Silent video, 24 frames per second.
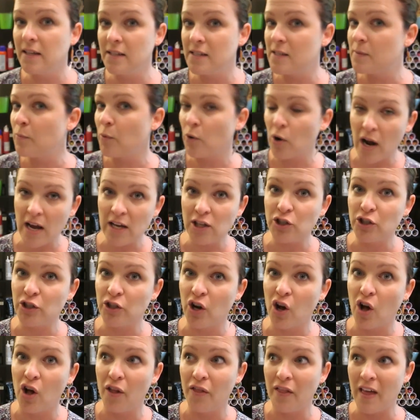
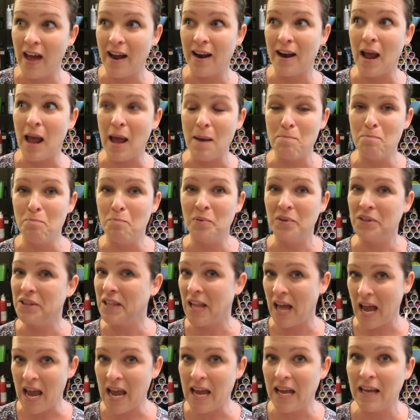inspirational than a
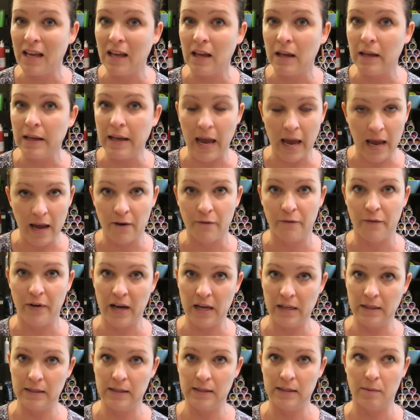blank
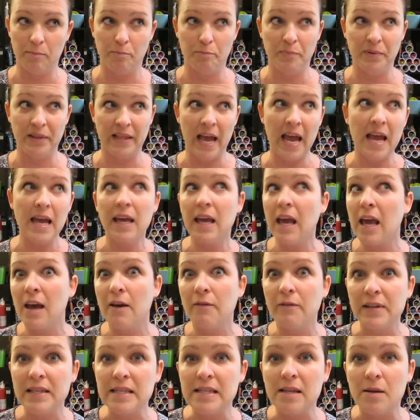canvas. A blank
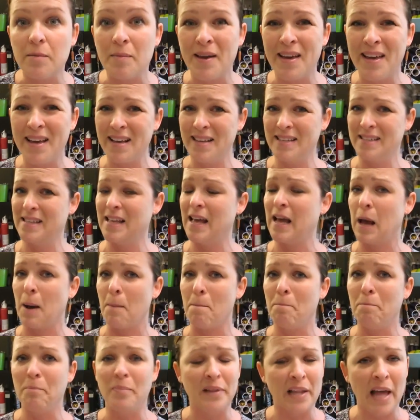canvas to me is like
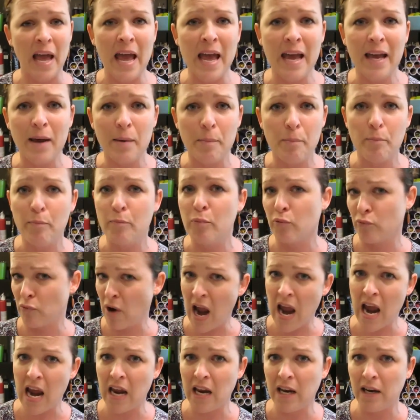a blank
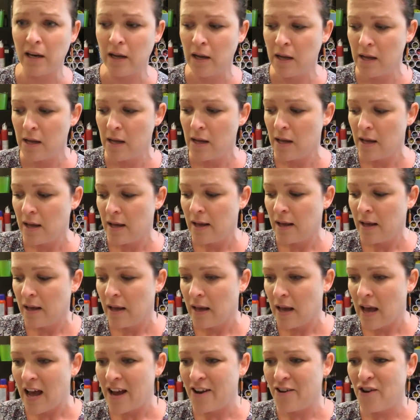brain.
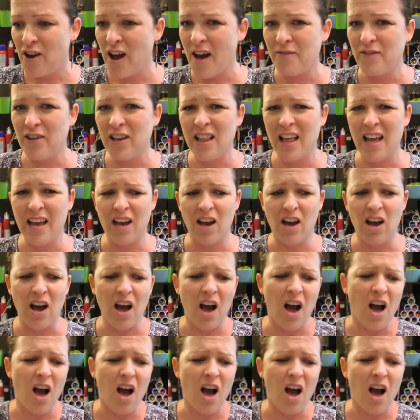And you have to like